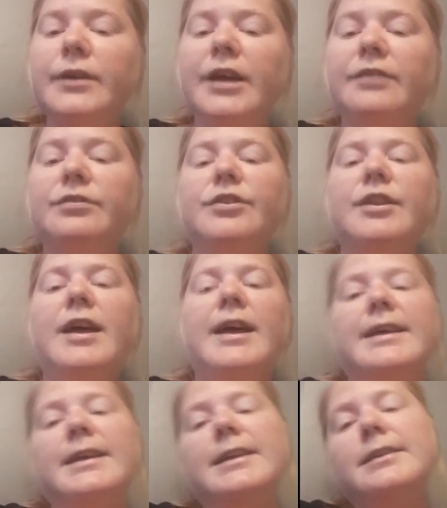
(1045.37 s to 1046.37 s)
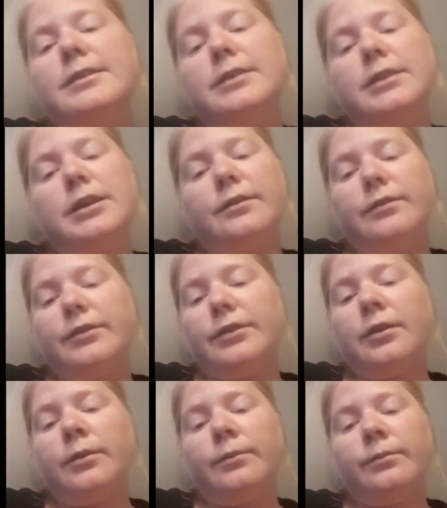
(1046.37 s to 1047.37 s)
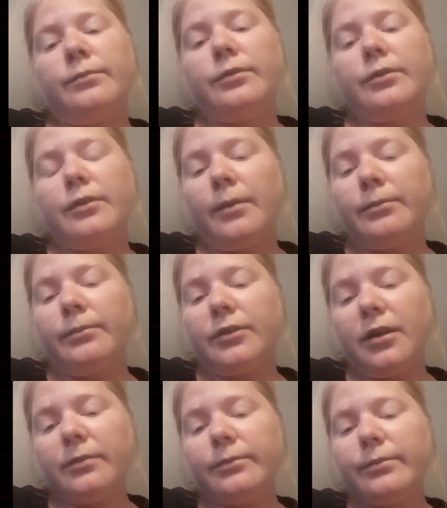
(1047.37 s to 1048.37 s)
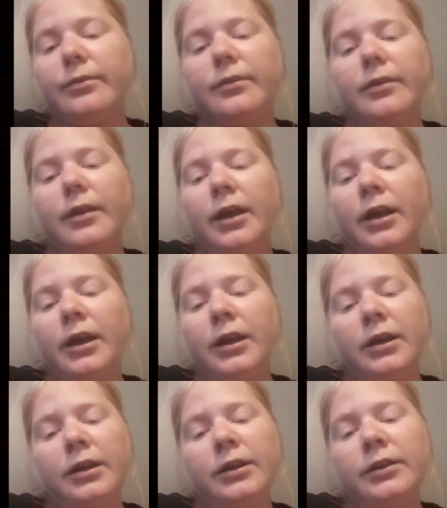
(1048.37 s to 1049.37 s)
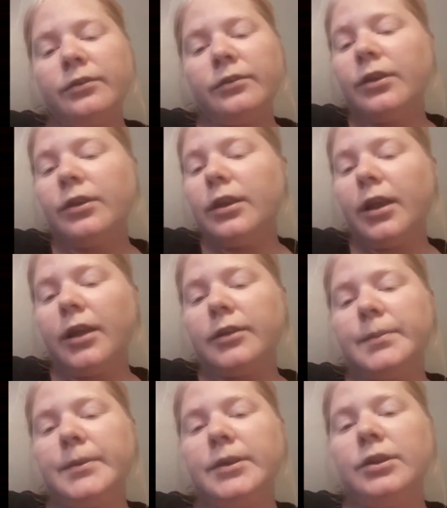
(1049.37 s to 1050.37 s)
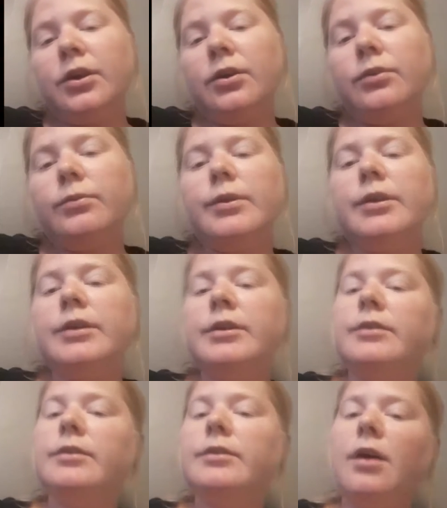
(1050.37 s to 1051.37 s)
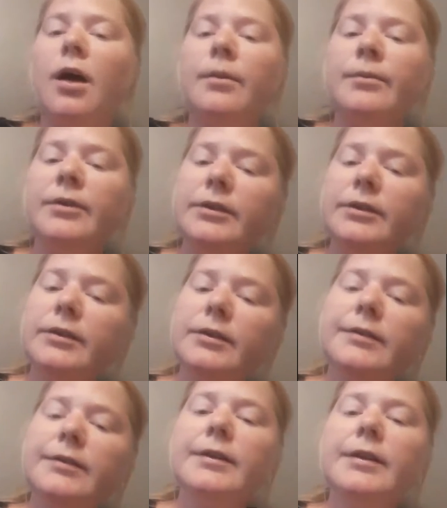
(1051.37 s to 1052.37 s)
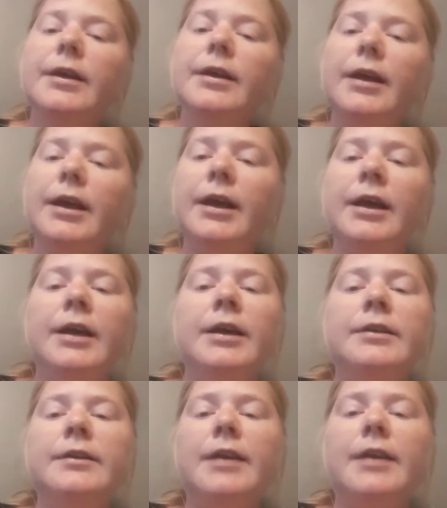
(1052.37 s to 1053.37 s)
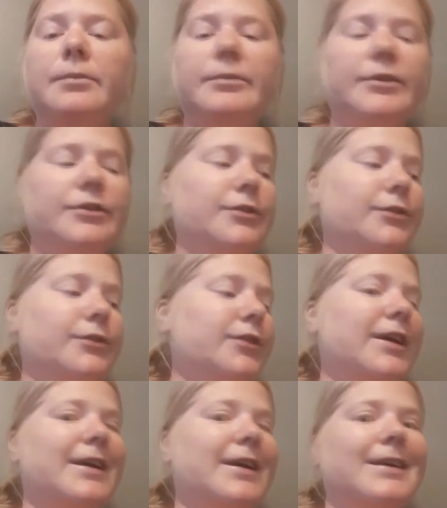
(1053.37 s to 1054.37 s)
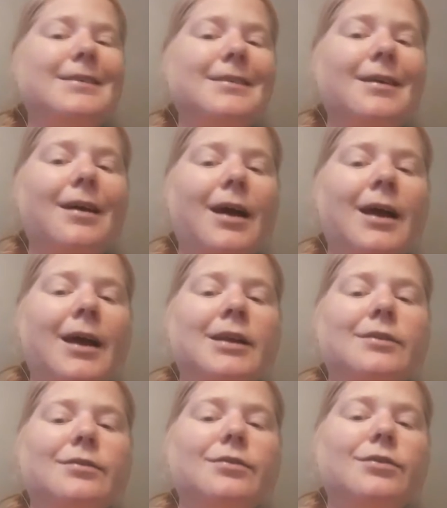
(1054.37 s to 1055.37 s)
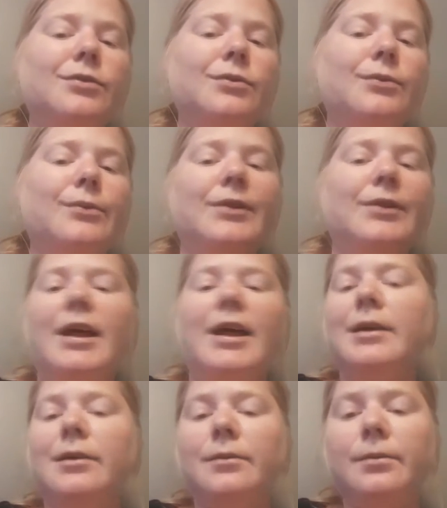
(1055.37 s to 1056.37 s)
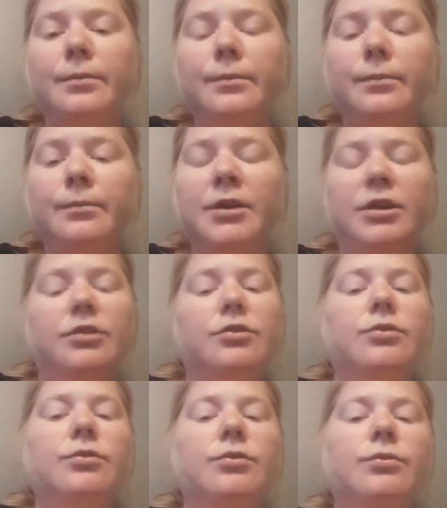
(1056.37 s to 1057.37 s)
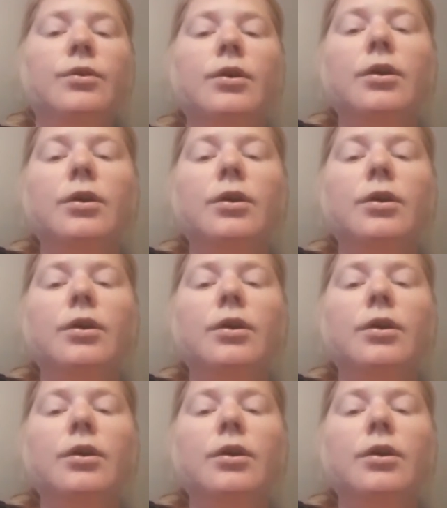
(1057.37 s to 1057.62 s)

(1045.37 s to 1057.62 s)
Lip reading: if you like it, just give it some thumbs ups and let me know and comment, and that'd be so great. And if you would like me to